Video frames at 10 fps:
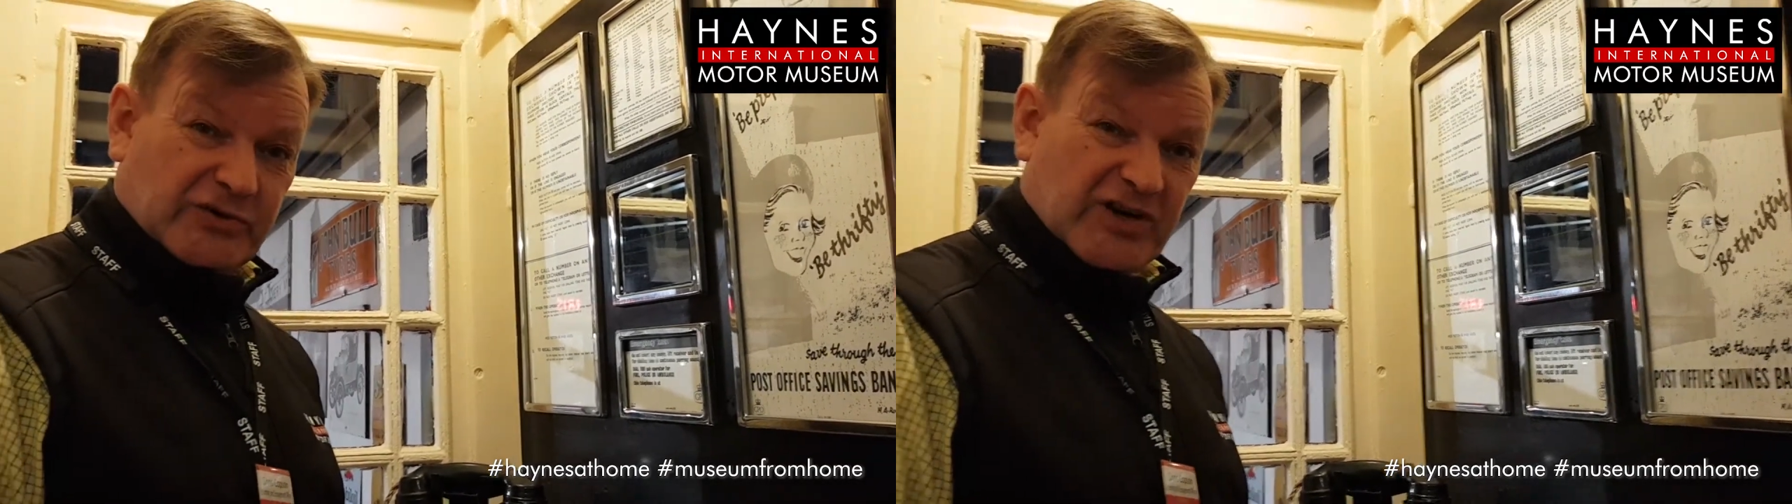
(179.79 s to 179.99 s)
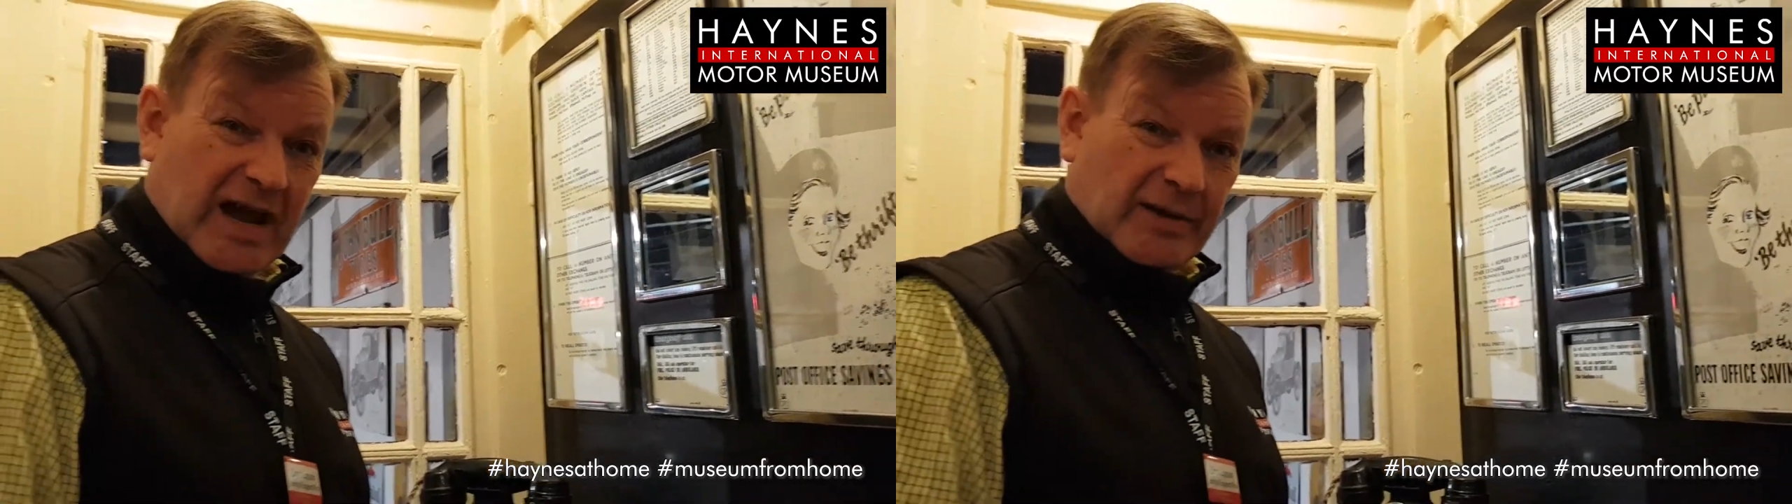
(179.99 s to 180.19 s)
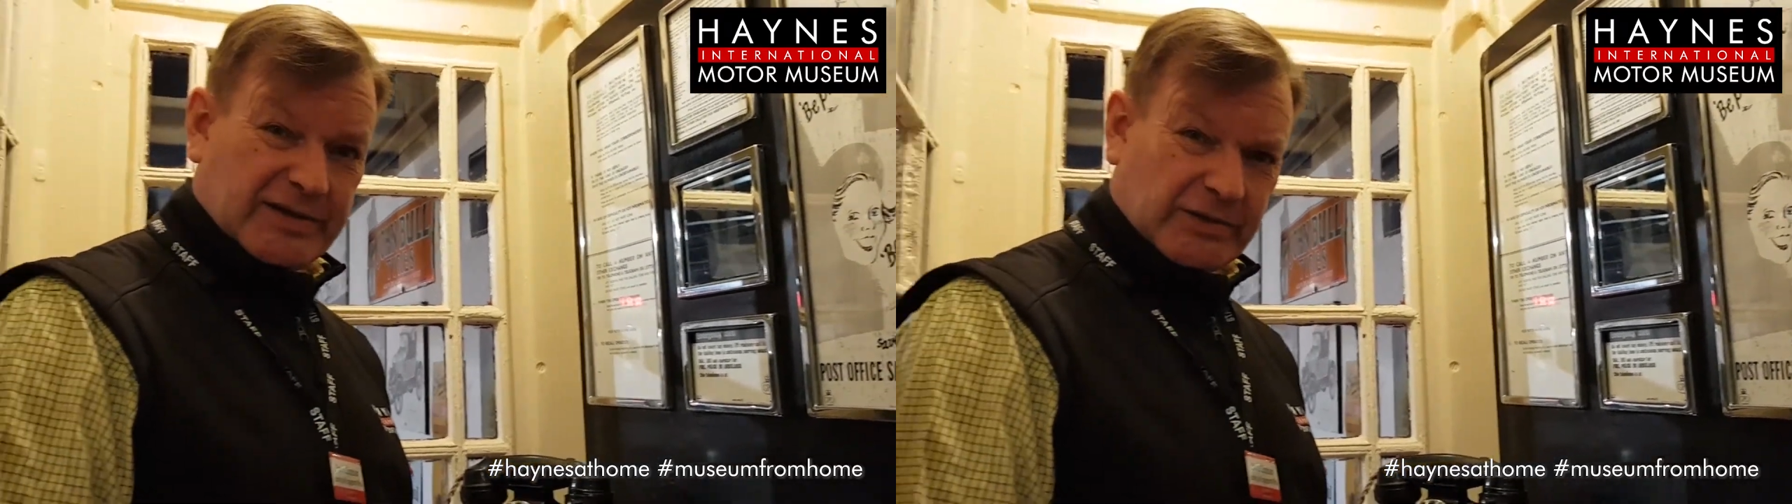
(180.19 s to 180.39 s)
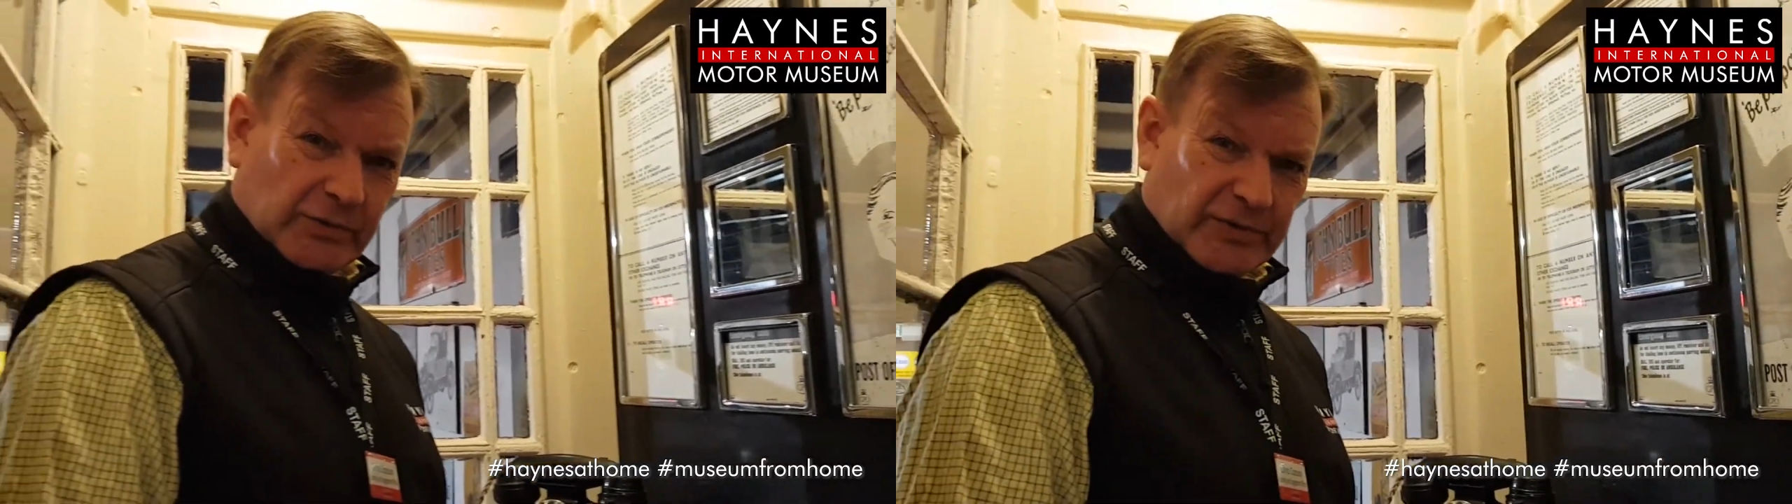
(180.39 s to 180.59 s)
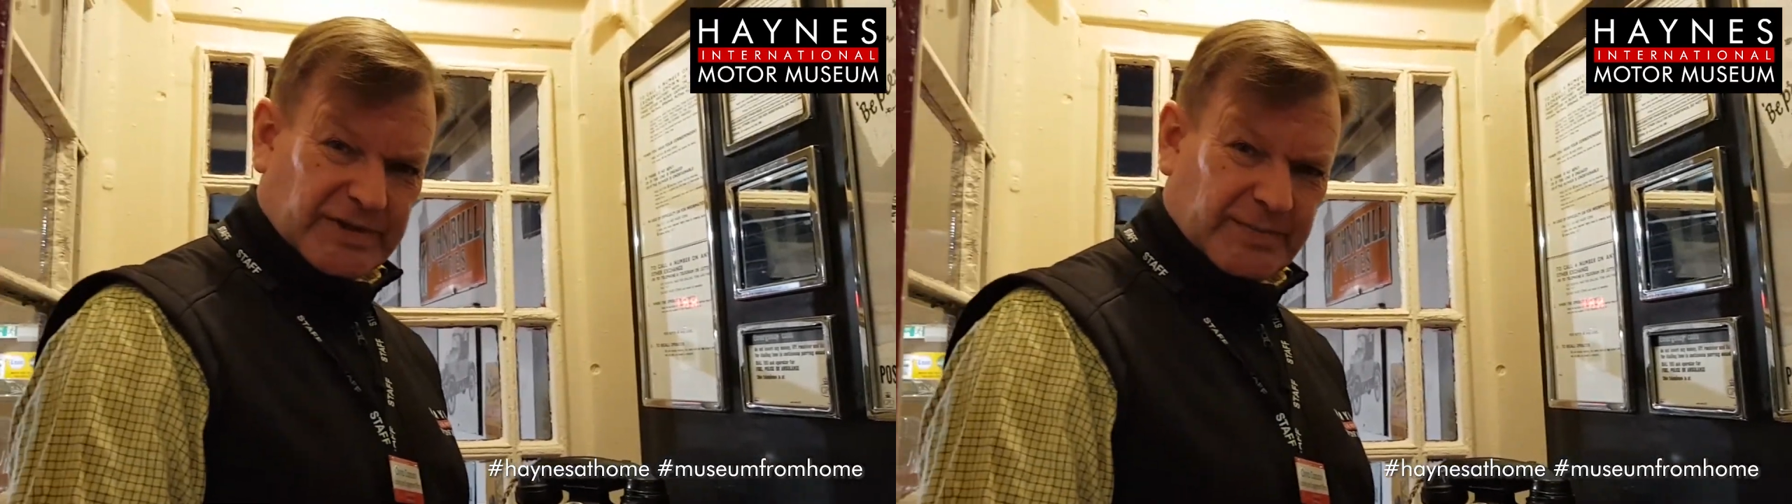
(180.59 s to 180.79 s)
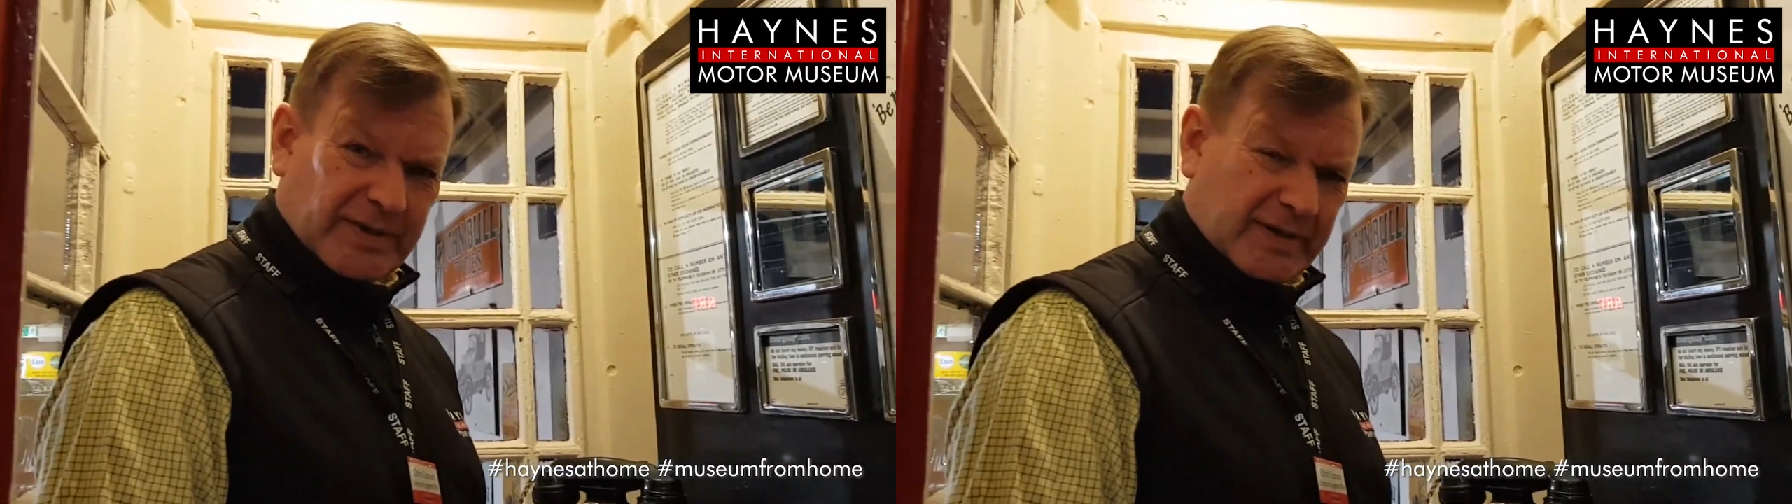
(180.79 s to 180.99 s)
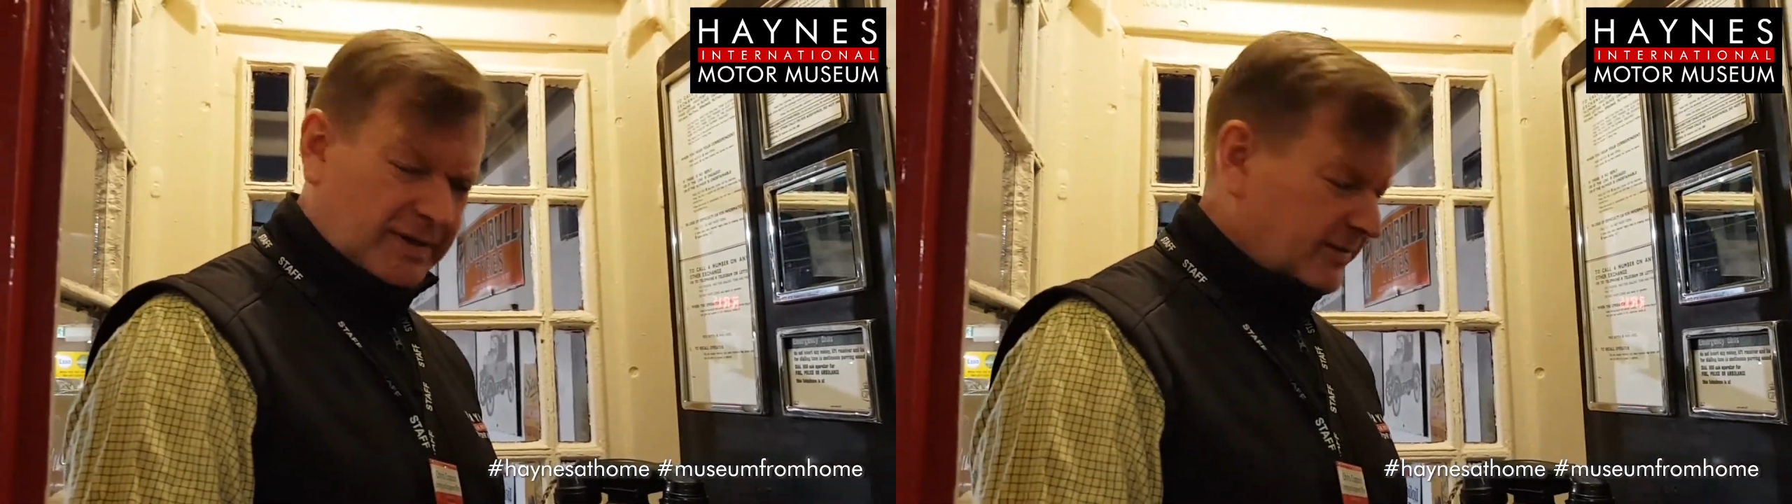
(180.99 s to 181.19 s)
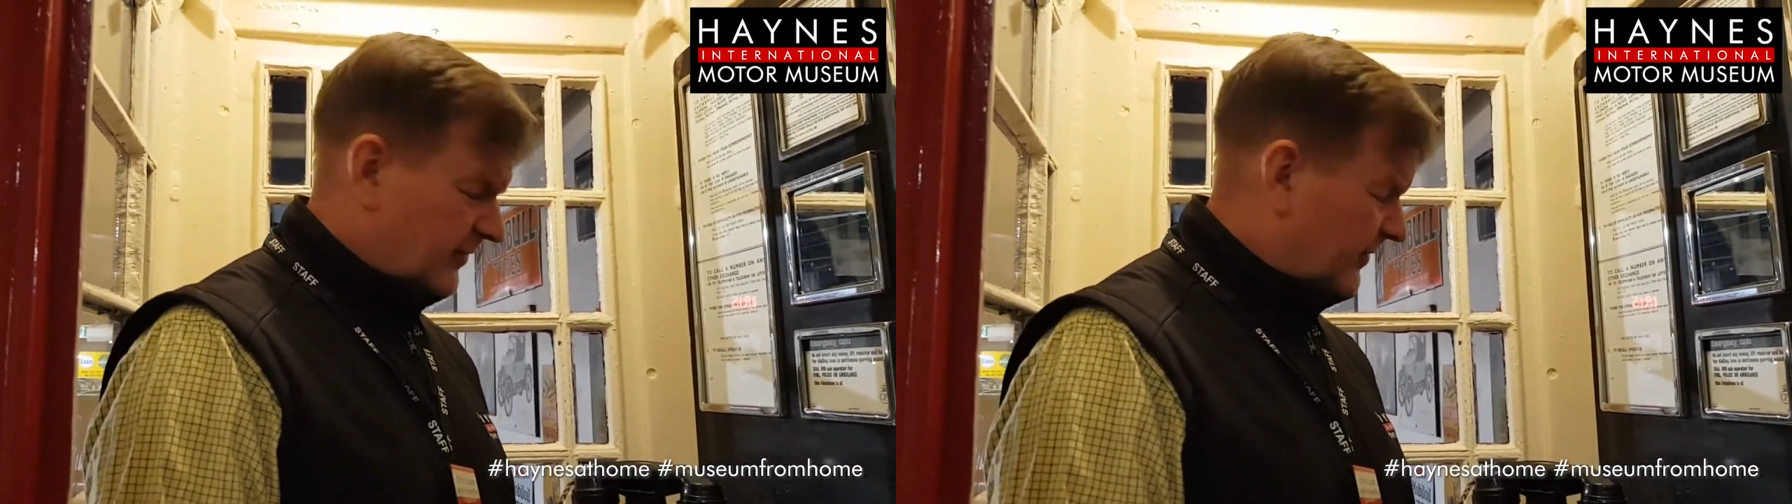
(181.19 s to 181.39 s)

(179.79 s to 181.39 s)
shower stalls being used for